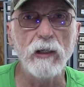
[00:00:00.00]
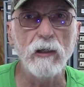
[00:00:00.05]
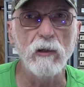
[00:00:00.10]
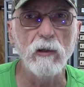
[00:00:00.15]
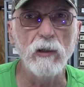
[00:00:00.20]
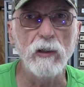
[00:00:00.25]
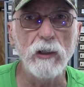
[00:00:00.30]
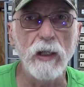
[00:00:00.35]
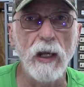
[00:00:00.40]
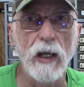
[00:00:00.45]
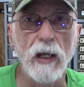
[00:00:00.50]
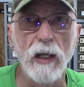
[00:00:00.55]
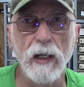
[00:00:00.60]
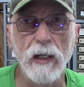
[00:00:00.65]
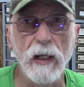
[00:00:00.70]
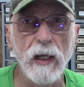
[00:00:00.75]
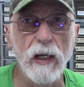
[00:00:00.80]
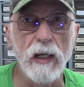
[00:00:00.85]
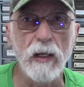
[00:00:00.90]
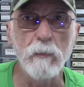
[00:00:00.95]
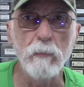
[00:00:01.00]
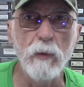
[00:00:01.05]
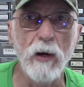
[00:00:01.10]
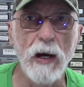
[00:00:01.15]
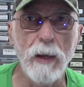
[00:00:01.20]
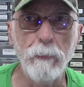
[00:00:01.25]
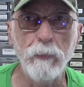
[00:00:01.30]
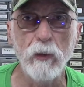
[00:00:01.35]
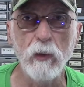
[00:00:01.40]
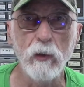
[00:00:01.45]
a look at a
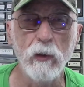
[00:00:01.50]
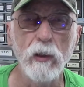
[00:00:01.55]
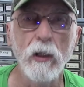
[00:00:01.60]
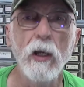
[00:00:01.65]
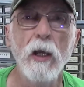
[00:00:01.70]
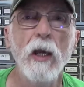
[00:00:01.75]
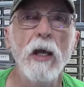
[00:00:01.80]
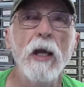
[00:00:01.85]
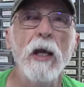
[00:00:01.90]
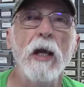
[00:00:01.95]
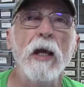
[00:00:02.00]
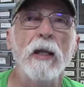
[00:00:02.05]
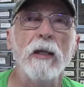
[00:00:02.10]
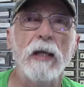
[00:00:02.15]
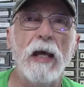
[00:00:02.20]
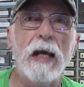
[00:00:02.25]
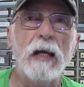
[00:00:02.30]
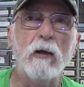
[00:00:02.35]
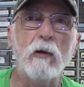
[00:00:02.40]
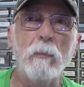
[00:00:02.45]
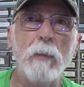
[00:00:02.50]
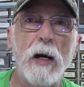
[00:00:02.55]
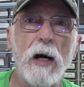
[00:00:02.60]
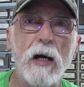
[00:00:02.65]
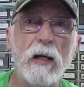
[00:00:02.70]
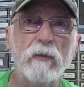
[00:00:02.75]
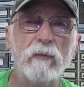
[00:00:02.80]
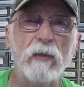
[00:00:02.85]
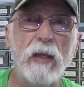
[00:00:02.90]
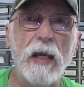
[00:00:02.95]
popular tackle
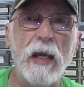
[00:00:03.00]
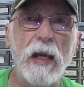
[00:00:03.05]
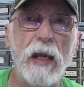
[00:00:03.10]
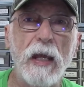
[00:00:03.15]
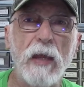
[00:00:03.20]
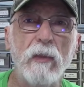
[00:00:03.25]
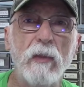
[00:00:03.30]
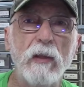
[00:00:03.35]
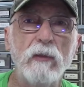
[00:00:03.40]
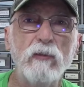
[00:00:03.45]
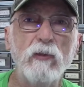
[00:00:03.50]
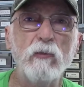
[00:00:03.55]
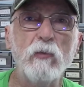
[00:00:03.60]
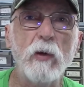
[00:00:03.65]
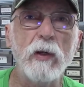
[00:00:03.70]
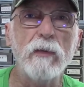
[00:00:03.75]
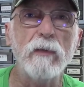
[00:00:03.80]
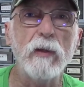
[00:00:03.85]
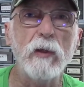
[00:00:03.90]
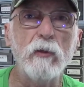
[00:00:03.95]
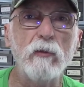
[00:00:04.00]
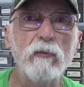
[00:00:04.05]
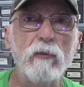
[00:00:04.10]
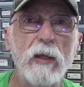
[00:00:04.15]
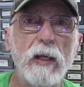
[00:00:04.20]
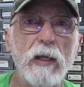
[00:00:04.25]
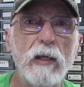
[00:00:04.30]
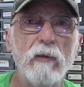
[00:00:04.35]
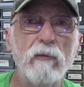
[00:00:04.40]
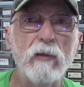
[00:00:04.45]
box. And this is one of those
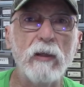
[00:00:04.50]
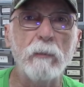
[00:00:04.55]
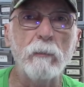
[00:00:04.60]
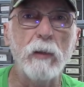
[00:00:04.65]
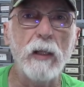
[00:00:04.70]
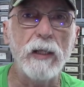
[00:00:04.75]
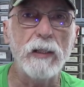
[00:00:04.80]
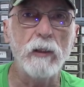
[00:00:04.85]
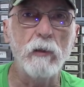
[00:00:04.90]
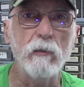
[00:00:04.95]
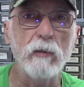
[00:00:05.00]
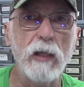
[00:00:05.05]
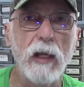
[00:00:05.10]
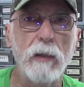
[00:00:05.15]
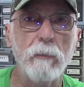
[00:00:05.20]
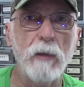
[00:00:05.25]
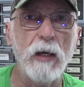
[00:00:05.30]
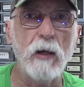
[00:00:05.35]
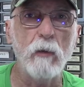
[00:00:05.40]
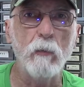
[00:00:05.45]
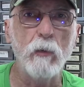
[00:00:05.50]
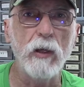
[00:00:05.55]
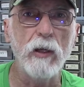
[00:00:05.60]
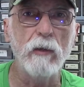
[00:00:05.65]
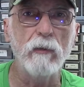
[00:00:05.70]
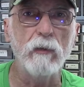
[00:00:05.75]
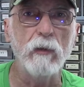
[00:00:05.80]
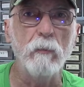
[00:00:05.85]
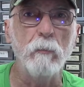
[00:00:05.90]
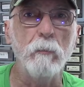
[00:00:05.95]
things that Plano came out
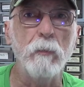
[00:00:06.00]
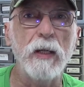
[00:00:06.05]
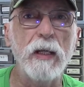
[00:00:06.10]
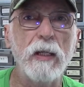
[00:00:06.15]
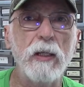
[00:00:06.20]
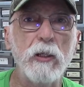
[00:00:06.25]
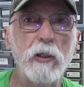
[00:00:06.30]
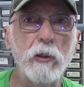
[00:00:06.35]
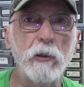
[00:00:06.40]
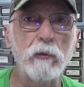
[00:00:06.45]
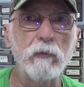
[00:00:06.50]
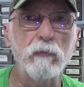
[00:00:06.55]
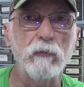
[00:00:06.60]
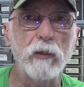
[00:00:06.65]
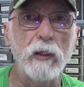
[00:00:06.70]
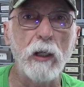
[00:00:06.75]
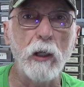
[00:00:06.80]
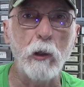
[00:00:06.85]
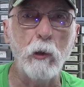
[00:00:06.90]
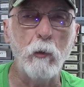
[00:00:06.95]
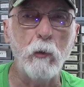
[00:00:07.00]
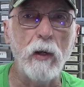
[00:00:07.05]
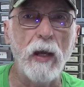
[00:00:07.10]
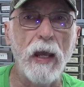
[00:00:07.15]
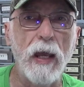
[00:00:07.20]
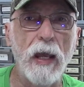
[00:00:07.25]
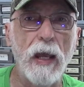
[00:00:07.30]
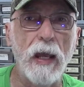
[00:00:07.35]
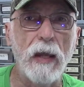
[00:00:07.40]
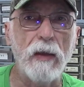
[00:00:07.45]
with many years ago
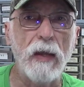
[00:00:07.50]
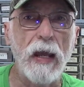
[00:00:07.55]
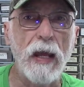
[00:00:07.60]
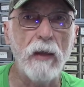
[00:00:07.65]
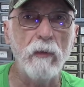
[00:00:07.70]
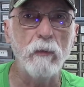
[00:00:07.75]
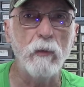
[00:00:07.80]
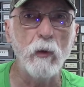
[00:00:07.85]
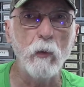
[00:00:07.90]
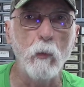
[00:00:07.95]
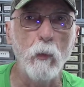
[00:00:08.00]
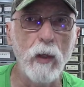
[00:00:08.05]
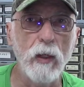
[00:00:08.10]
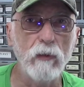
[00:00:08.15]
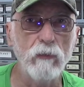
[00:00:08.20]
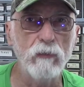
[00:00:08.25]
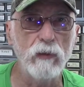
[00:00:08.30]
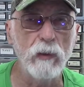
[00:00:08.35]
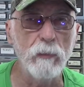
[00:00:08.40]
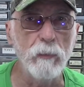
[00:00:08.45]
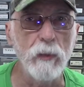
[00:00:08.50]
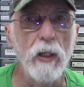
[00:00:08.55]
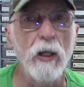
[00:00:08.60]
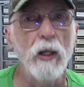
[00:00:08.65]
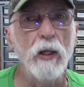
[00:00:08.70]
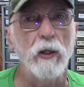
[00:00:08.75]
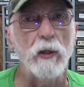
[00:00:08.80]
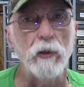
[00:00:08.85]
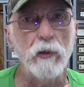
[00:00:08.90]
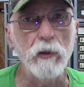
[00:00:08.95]
and had the wisdom
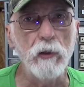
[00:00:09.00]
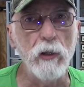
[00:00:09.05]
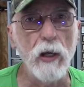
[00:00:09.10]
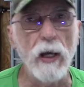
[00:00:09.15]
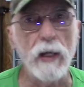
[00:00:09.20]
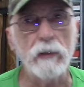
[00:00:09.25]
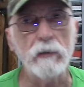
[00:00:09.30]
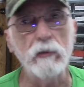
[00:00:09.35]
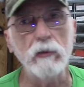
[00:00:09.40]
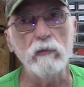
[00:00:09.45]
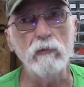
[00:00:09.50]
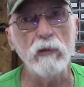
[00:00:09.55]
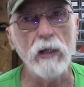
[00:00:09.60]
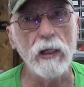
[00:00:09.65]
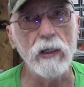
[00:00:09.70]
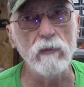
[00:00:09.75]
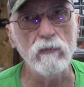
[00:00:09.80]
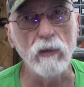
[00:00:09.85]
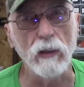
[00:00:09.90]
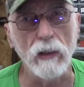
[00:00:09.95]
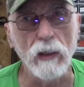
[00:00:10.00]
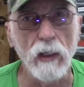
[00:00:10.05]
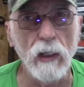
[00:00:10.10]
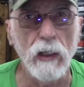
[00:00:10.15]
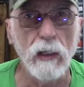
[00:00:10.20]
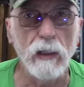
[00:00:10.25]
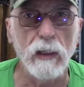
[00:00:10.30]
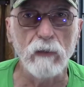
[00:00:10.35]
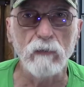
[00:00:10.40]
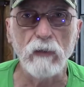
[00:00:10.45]
not to change it.
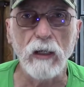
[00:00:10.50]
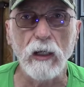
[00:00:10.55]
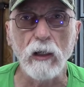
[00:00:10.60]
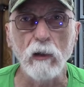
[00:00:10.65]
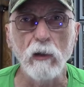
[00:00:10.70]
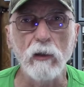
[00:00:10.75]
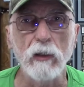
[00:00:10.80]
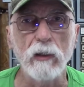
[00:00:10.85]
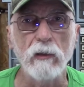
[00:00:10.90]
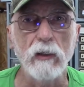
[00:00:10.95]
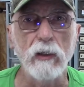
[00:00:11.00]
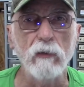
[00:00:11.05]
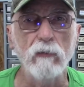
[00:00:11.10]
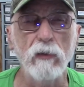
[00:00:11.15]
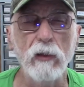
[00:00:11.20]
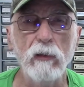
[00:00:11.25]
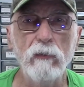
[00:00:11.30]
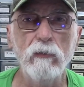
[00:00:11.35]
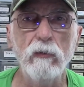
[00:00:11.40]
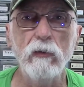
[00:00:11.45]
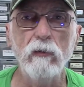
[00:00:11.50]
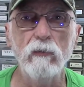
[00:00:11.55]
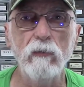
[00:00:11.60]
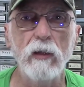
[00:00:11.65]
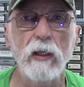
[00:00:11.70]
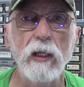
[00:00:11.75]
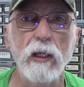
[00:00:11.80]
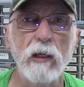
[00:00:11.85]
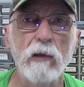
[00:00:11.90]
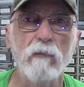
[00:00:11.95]
Let's take a look at this. This is
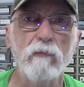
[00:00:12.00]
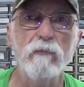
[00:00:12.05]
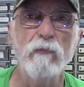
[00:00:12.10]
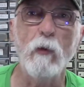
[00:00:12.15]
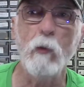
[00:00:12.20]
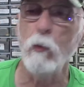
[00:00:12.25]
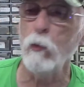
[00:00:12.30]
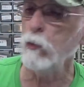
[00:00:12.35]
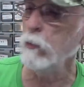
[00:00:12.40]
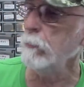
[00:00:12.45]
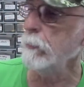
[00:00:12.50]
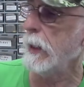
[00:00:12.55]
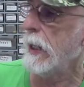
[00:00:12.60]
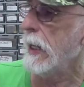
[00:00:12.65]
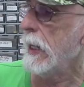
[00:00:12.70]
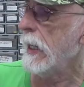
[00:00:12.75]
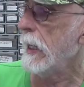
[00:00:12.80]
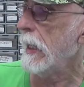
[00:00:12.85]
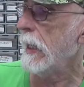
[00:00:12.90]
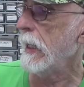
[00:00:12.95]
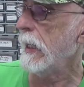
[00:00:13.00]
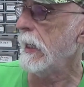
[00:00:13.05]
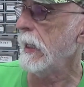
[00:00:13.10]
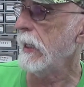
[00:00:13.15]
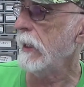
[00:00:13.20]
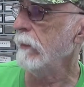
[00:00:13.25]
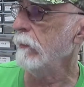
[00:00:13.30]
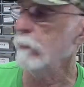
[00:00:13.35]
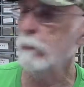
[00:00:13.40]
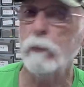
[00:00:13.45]
the
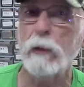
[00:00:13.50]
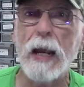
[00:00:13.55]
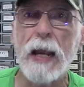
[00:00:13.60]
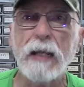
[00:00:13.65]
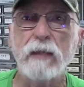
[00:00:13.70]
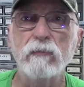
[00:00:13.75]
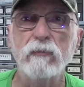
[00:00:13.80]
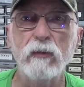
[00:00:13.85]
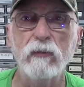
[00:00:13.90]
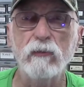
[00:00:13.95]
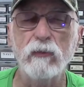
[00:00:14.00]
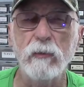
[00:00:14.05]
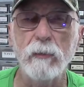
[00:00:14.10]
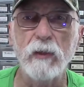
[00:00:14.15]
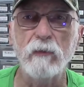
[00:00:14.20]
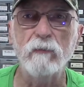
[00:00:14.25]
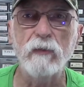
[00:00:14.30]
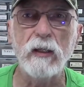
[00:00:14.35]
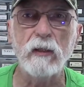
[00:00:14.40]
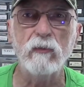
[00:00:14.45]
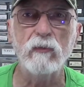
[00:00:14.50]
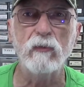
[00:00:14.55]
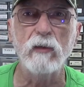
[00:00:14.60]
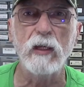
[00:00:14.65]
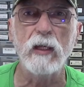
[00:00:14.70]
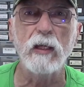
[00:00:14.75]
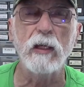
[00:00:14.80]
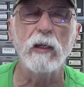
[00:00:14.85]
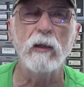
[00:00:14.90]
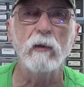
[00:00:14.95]
4x rack system. It fits
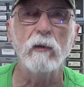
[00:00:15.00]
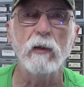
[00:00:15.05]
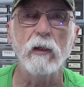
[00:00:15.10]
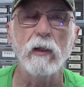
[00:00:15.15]
the